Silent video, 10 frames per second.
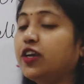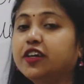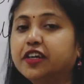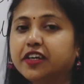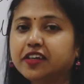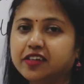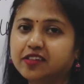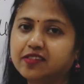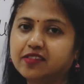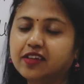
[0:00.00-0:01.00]
earning
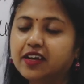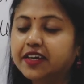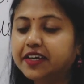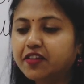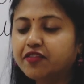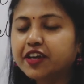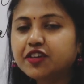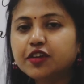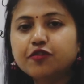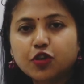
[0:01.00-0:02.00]
is
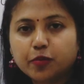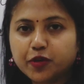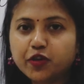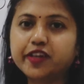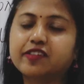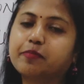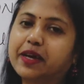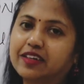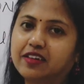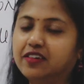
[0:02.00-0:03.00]
deviating from your
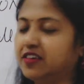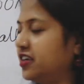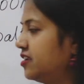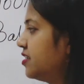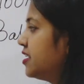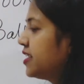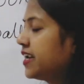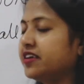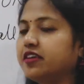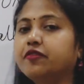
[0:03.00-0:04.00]
expected earnings. It
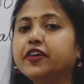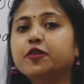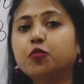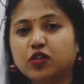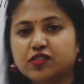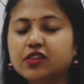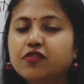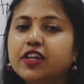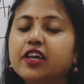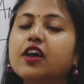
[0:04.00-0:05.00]
can deviate
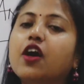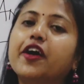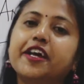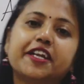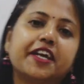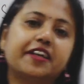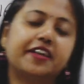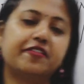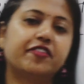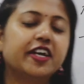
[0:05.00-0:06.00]
positively, it can
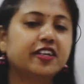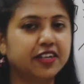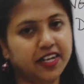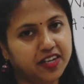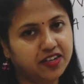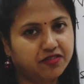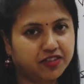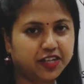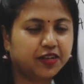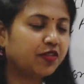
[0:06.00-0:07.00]
deviate
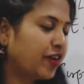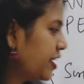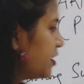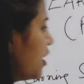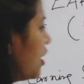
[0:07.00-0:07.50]
negatively, right?